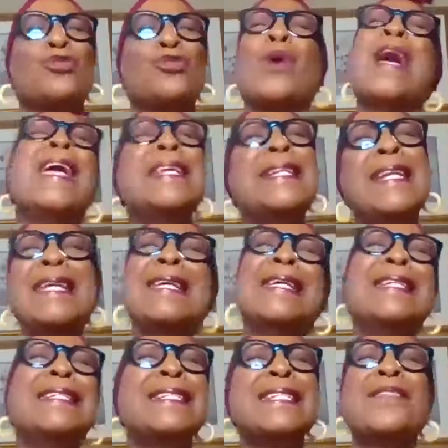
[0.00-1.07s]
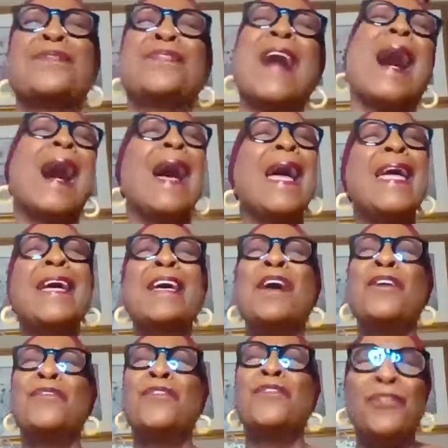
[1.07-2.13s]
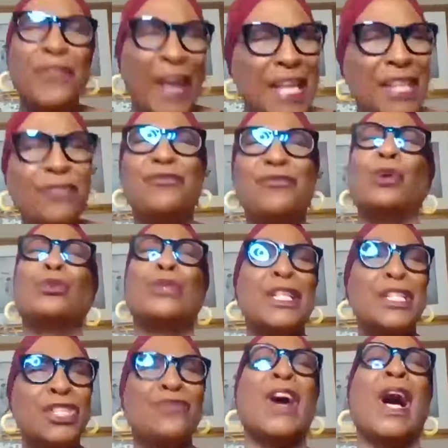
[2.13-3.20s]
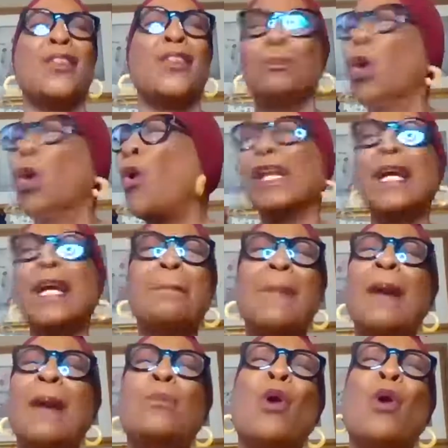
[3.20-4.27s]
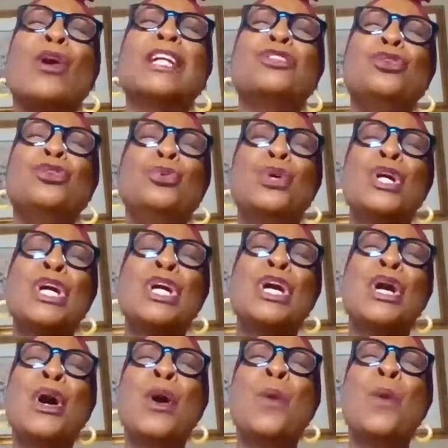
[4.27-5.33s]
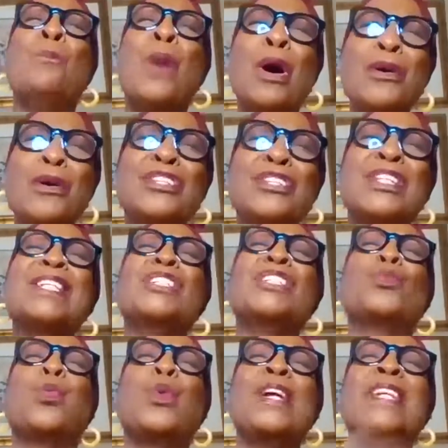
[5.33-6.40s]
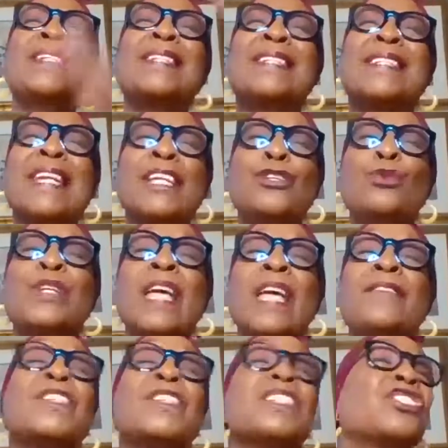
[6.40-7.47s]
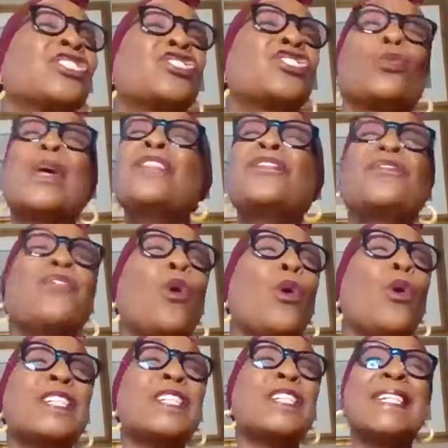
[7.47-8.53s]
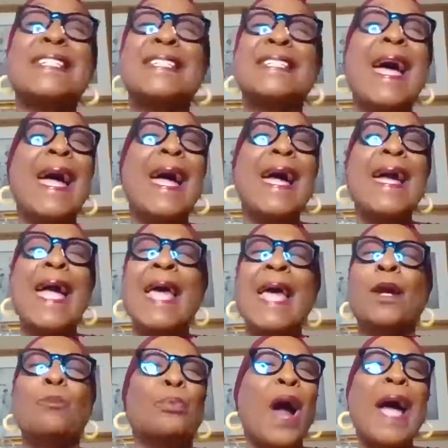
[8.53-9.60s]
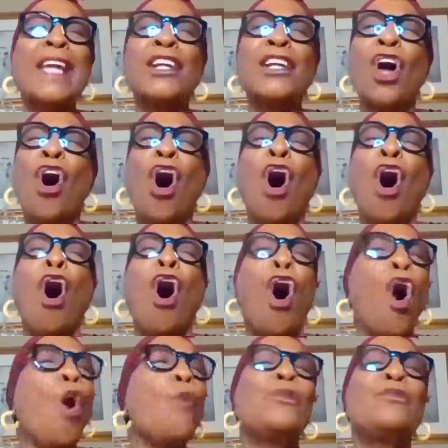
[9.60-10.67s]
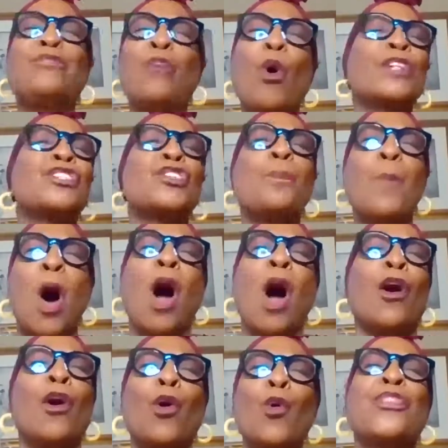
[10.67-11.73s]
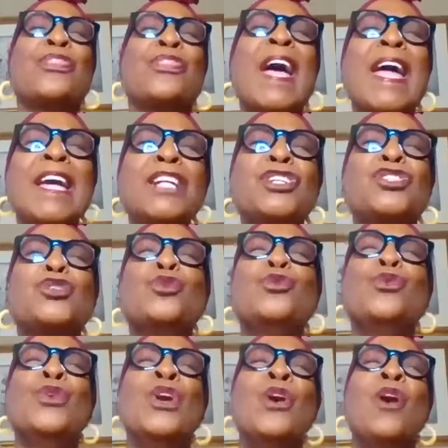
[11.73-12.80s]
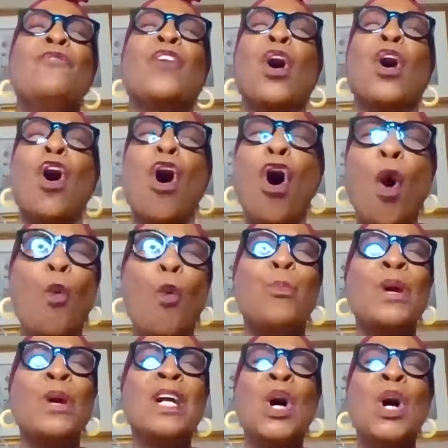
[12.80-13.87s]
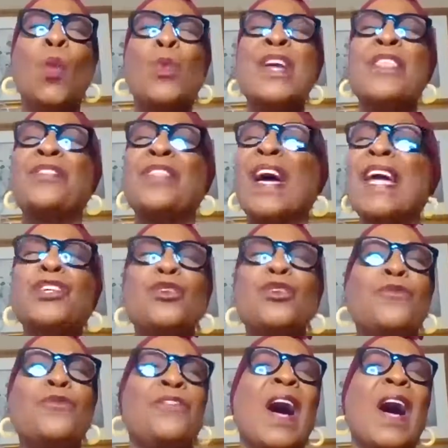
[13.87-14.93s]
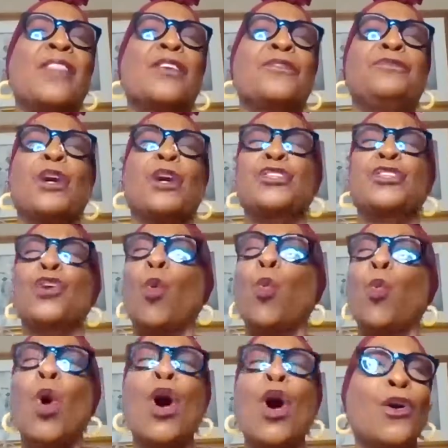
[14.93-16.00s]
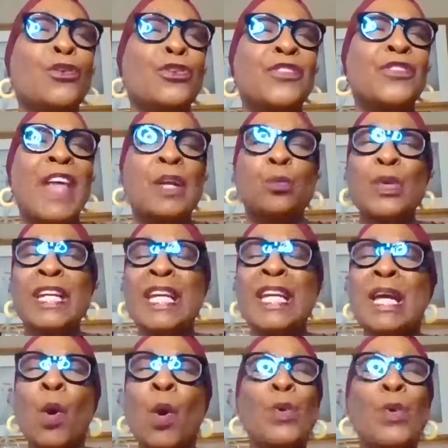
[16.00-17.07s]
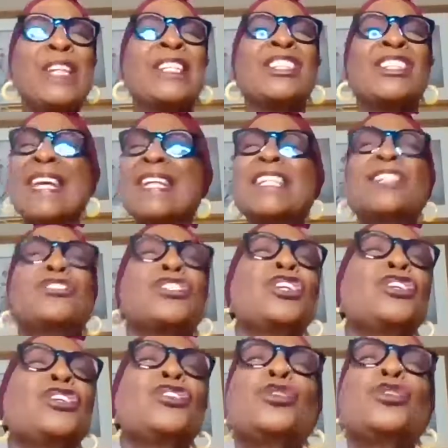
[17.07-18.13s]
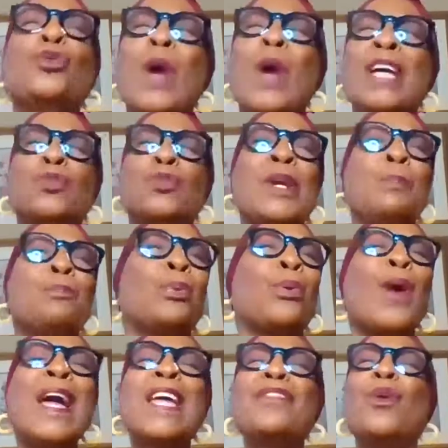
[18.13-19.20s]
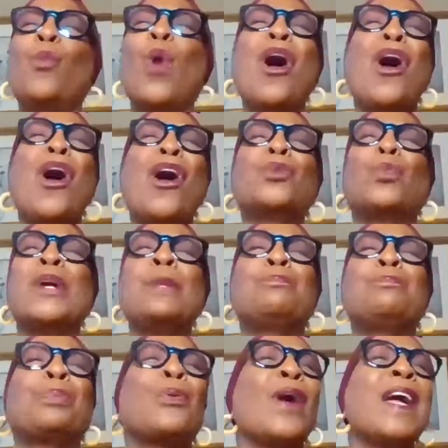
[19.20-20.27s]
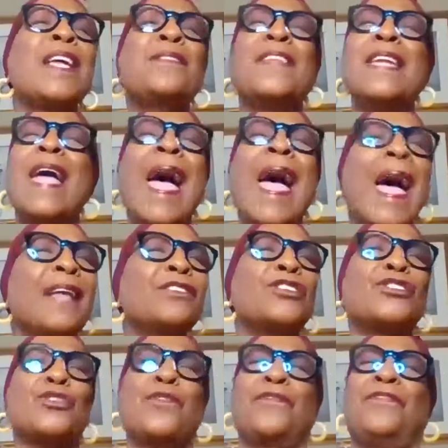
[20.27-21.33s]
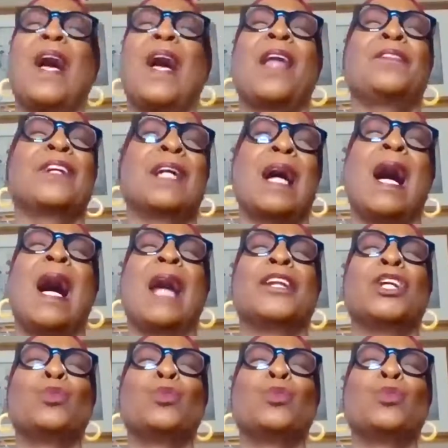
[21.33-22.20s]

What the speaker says: Great is thy faithfulness, Father. Morning by morning, new mercies we see. You gave us strength for today and a bright hope for tomorrow. Thank you for hope. We thank you, Father, for your word that we send to you. As we pray the word, we pray the answer, Father God.